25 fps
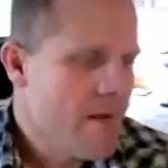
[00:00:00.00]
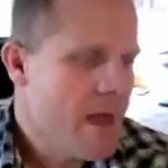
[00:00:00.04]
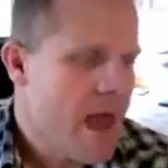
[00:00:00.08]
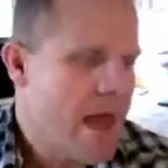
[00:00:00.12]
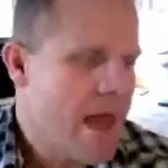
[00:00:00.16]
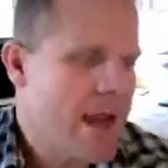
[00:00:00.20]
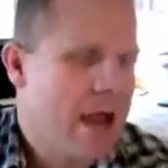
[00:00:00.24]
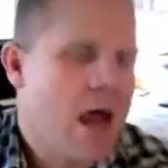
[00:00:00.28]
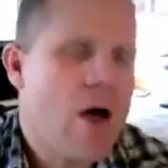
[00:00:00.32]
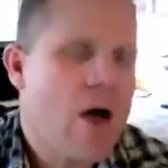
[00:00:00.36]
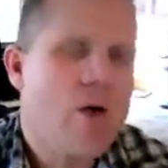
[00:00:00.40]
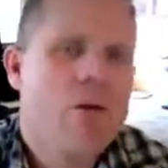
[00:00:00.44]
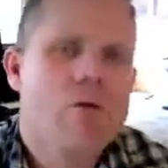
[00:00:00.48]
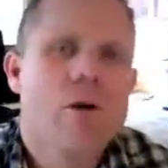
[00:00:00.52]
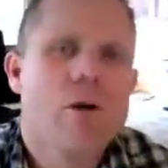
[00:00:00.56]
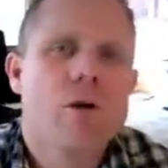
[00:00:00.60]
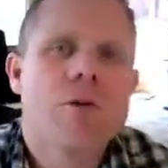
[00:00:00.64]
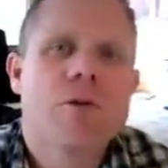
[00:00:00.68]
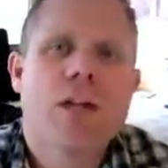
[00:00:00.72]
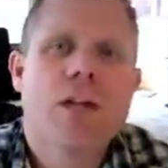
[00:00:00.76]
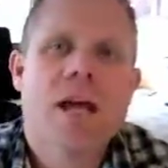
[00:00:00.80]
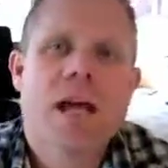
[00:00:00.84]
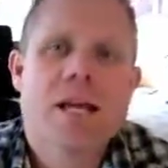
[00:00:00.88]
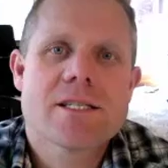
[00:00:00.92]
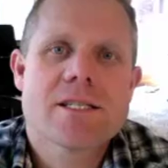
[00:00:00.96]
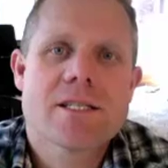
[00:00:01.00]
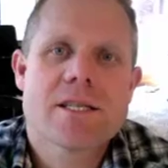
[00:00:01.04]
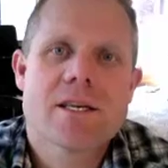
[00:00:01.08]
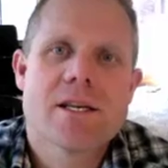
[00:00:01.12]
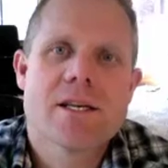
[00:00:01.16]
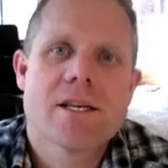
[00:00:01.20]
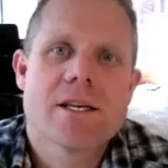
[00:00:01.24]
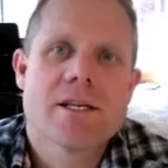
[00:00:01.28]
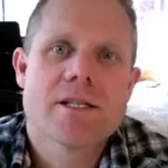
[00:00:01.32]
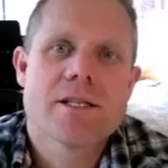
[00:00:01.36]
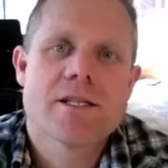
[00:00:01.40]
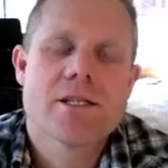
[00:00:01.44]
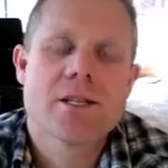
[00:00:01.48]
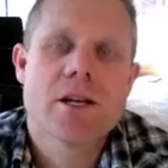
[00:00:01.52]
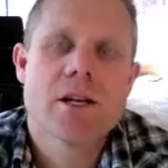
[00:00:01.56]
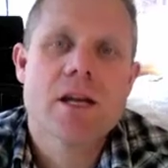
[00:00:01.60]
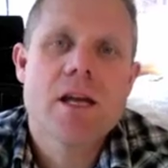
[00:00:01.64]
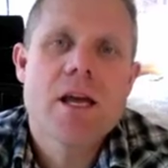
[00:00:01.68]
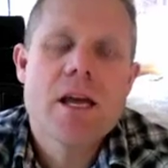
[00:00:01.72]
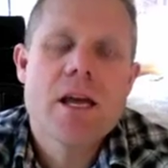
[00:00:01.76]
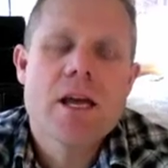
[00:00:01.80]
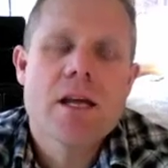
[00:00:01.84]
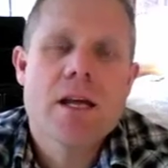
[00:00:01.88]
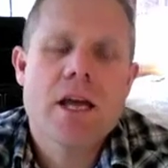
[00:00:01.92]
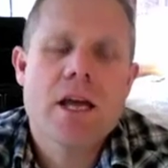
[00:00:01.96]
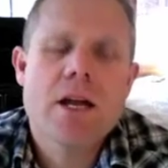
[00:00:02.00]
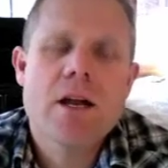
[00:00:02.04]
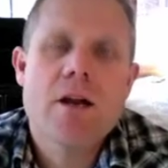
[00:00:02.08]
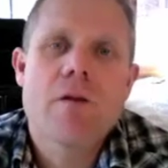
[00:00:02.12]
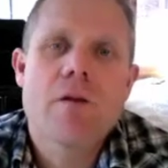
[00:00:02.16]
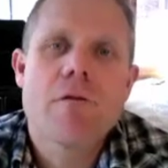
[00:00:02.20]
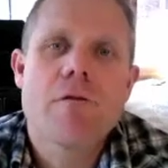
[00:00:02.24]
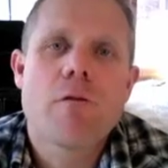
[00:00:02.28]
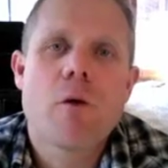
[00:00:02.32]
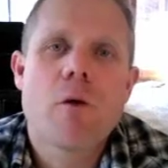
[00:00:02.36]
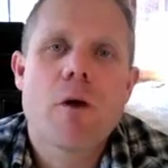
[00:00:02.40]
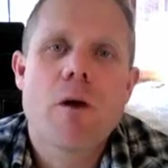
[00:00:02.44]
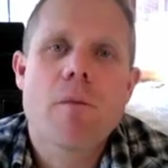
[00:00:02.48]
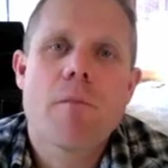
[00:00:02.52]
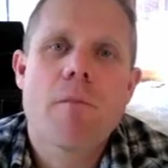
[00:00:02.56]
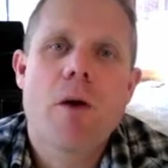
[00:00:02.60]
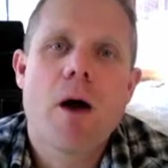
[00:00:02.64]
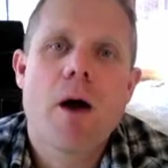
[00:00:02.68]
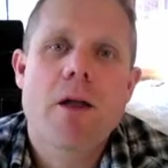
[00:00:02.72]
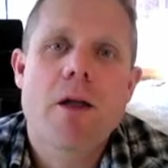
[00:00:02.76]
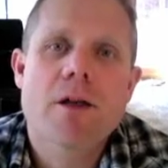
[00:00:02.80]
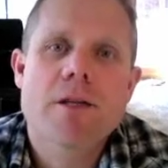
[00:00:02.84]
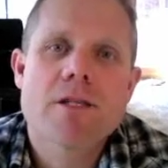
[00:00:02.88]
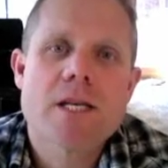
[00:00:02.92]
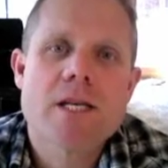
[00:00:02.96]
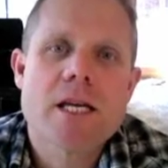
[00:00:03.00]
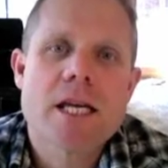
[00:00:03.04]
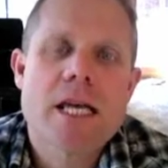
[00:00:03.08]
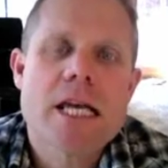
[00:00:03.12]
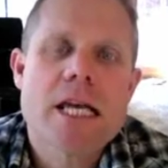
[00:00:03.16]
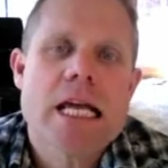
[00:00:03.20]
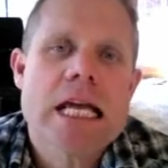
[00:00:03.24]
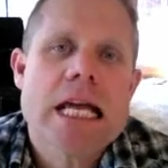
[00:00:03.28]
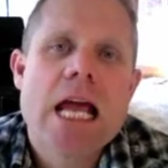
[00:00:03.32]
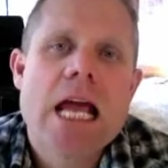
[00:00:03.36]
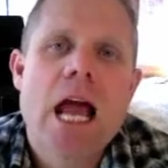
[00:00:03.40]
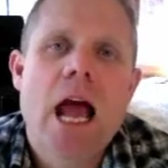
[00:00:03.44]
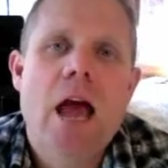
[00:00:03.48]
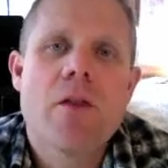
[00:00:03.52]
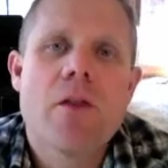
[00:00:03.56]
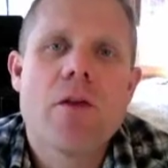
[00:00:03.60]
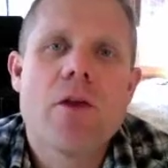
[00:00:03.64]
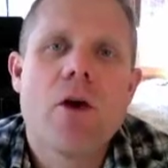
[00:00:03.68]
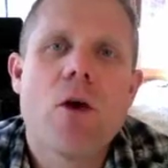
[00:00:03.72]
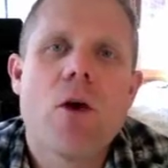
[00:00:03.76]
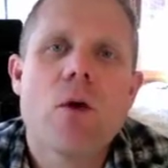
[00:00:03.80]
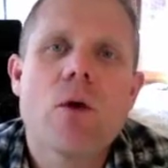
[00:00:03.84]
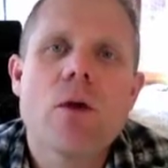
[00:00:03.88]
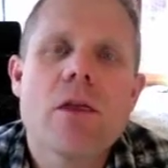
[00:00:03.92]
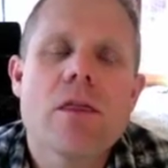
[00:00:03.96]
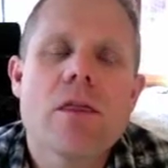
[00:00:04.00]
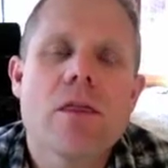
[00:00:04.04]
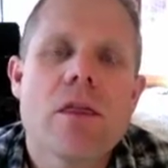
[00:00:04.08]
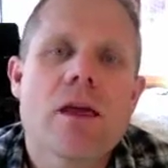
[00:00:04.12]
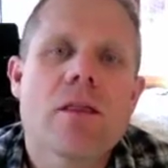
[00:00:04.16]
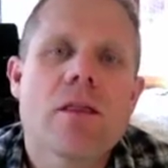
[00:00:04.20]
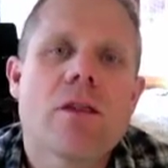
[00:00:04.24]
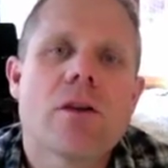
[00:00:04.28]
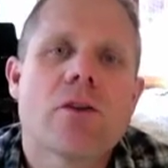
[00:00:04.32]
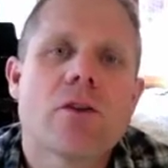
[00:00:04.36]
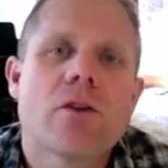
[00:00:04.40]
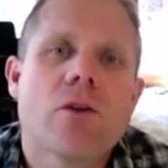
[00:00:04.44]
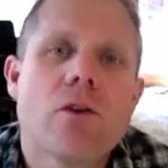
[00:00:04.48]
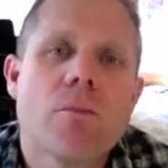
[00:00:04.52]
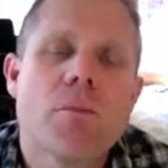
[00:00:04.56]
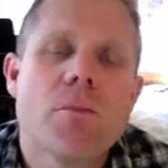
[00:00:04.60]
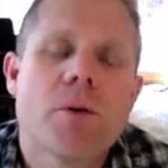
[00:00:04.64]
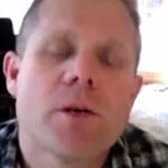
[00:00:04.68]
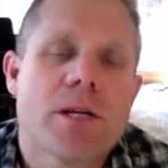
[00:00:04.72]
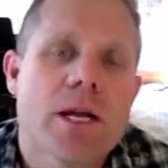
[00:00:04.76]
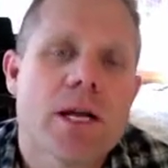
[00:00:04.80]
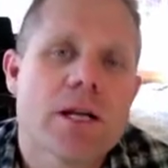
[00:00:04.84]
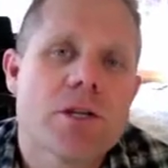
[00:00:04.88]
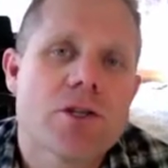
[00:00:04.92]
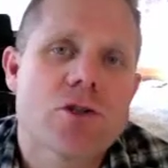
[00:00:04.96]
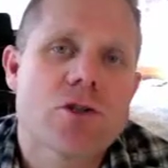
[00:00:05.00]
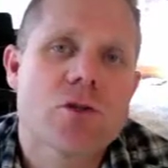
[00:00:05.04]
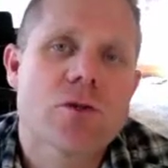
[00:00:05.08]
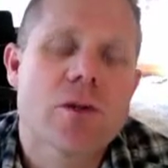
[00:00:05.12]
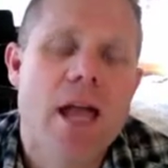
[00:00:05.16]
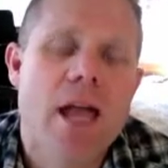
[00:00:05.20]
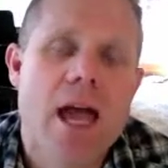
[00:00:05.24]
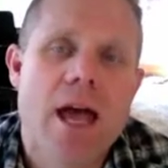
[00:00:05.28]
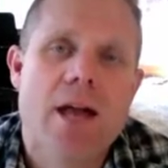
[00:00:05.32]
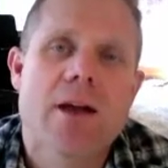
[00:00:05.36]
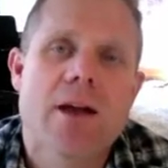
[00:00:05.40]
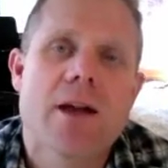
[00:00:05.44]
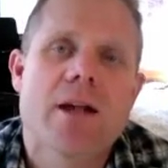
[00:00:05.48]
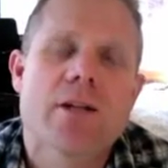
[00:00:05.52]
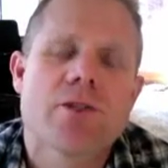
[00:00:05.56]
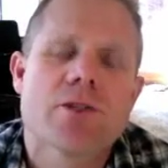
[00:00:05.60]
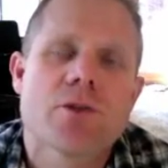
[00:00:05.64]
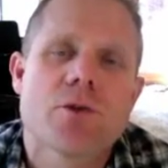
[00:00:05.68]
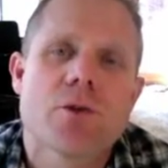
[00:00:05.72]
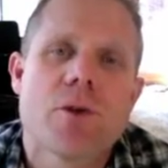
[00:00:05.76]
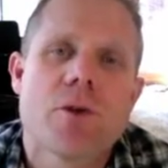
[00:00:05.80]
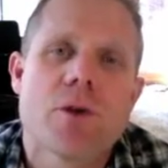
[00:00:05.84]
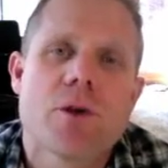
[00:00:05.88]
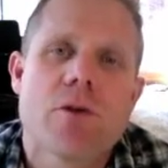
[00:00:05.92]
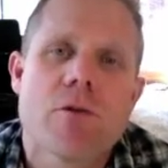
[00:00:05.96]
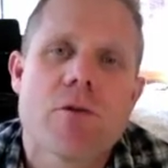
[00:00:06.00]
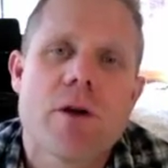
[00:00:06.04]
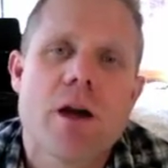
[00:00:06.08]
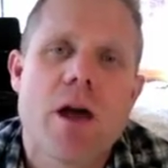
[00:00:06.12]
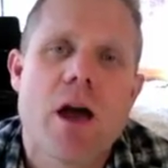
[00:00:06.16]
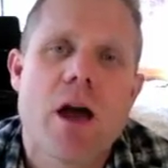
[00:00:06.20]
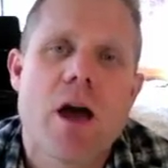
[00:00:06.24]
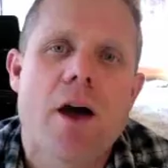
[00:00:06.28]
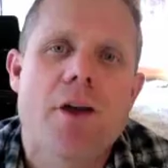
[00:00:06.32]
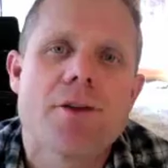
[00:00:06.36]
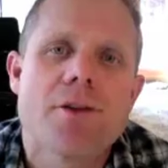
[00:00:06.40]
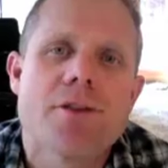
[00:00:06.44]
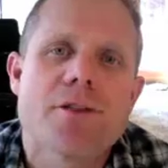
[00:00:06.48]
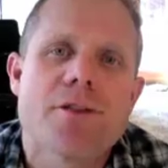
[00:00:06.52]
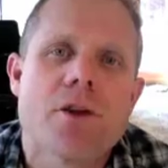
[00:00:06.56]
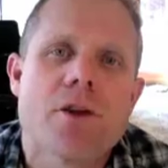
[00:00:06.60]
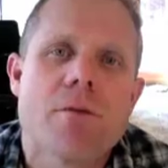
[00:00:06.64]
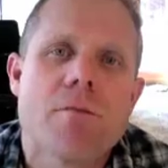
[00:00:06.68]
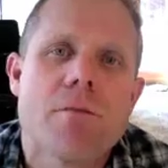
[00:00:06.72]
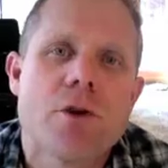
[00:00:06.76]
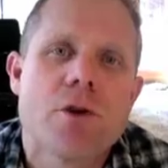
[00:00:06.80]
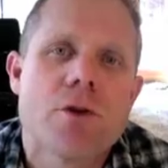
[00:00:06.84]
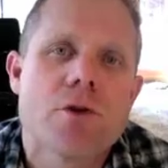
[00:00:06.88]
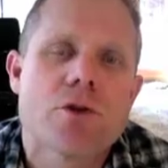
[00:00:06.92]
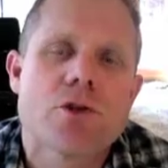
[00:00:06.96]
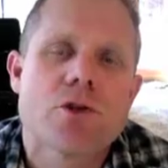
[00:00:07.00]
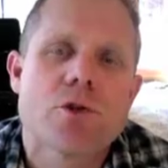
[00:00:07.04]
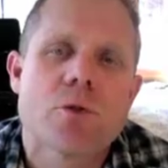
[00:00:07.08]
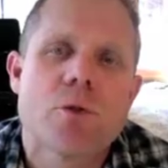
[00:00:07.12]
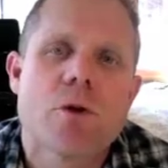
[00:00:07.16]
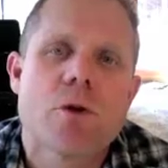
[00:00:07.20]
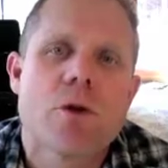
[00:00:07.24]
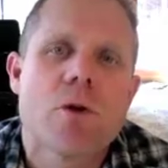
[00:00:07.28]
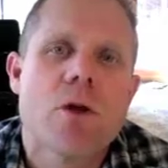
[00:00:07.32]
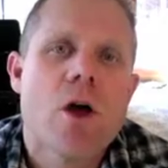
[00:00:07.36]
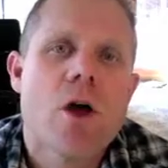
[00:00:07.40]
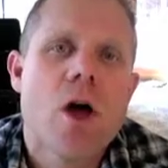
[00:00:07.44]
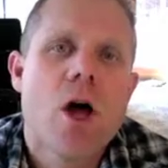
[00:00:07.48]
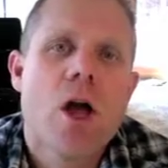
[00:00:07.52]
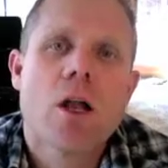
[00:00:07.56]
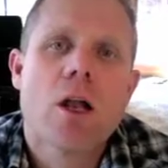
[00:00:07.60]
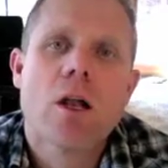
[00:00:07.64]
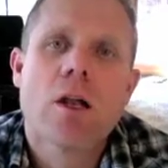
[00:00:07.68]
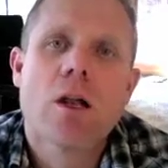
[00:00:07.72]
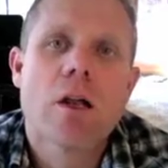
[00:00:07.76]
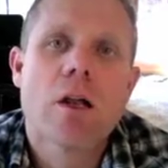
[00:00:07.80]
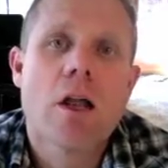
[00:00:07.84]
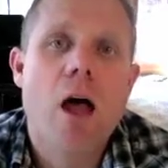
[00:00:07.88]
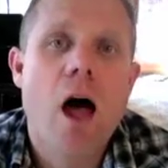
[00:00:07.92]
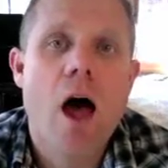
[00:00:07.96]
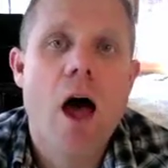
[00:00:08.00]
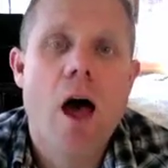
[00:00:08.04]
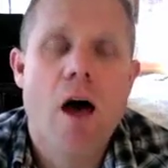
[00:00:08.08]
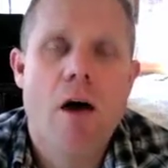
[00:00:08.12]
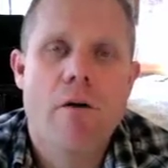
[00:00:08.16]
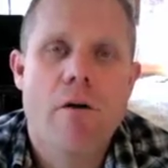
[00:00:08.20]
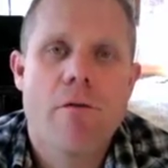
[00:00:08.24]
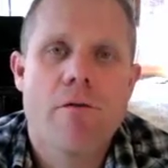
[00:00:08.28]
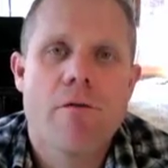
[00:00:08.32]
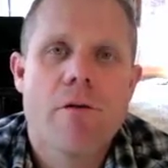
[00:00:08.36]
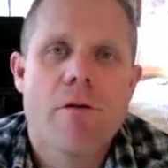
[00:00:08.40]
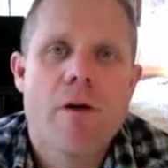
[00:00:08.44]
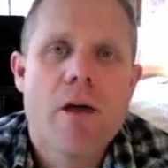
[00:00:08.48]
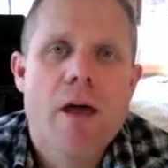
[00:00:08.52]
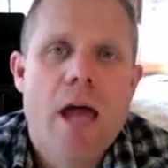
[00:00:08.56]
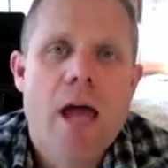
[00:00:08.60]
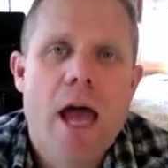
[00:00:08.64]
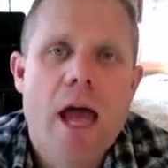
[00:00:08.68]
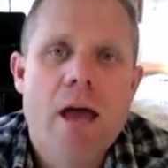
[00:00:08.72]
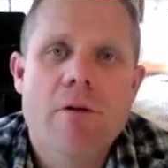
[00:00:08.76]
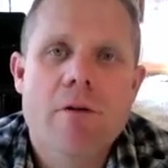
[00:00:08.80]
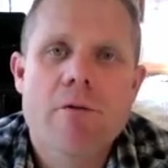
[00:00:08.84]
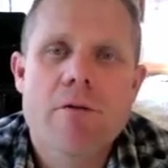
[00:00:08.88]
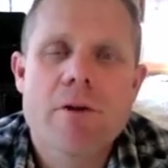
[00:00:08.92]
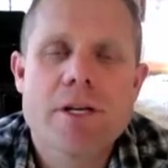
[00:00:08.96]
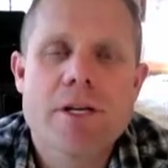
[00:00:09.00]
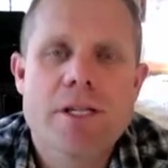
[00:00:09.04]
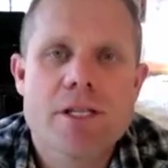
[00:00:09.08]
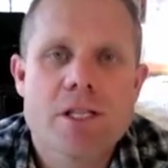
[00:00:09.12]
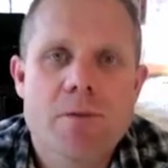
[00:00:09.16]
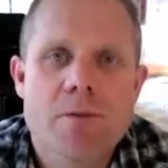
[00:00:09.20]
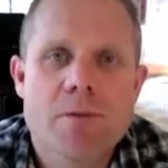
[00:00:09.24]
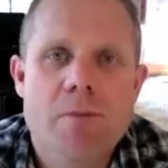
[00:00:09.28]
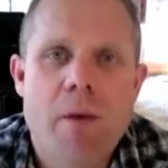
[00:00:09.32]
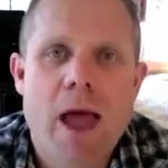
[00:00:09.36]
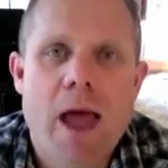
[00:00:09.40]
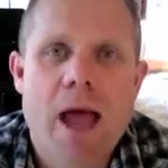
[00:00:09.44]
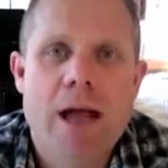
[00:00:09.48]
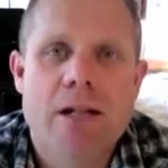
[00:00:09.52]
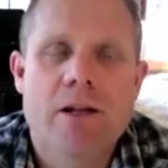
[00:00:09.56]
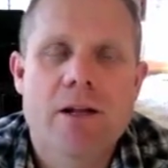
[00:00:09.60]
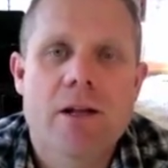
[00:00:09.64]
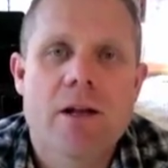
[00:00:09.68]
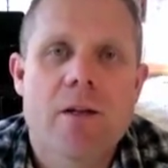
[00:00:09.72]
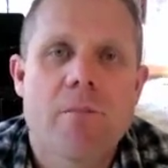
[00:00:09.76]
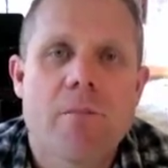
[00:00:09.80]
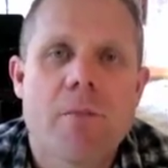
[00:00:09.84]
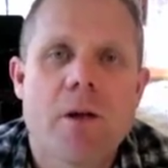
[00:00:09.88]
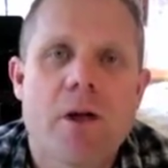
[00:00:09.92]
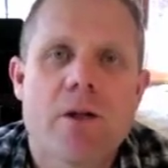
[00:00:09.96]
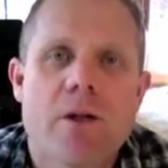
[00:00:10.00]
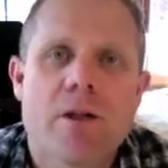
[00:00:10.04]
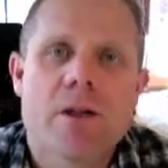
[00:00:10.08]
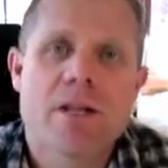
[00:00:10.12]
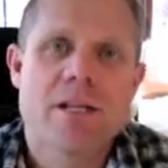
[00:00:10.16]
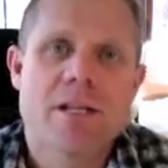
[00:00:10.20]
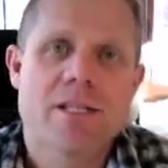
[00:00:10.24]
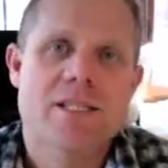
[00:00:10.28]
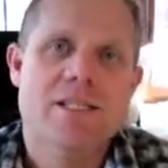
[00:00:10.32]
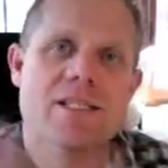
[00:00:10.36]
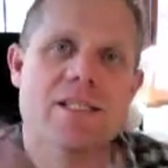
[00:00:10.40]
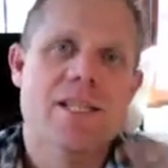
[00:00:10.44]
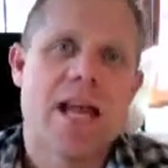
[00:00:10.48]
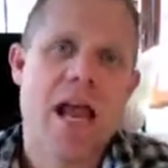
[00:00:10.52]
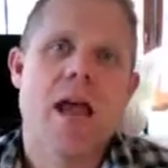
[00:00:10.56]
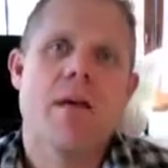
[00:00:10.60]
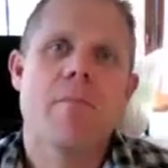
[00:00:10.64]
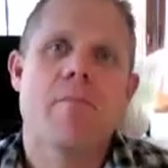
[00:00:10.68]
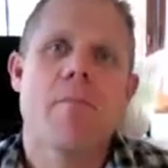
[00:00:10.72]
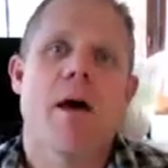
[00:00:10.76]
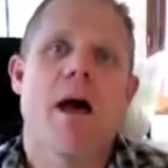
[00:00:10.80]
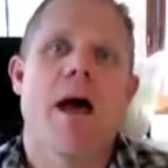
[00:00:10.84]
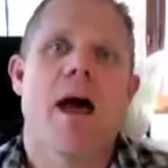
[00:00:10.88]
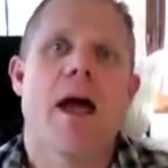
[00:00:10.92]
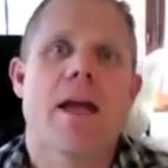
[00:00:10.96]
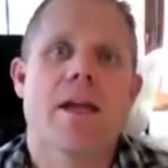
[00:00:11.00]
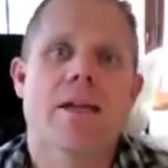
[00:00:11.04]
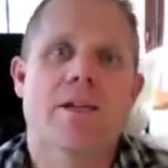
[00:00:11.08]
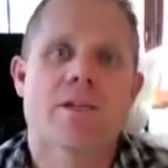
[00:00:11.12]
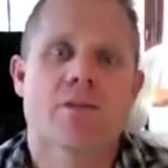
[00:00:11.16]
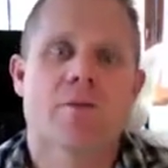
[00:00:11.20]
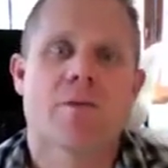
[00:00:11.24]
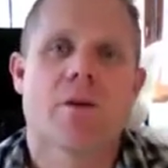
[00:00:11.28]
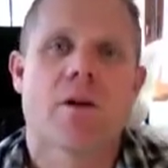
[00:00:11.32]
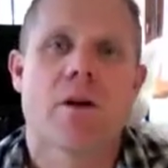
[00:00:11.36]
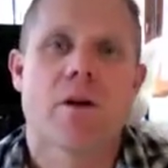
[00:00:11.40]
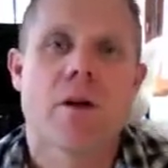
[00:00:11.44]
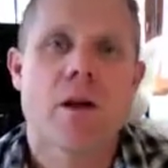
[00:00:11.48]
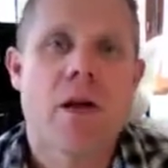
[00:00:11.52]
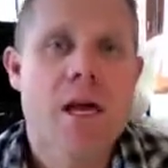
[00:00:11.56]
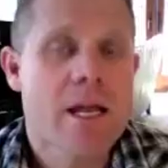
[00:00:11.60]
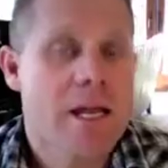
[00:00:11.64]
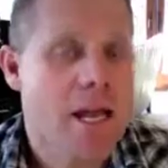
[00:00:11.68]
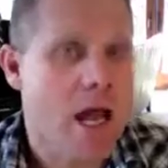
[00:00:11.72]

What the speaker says: And how grotesque it is to get into foreign policy, and the only thing the two potential candidates could agree on is their mutual love and respect and ability to stand by Israel.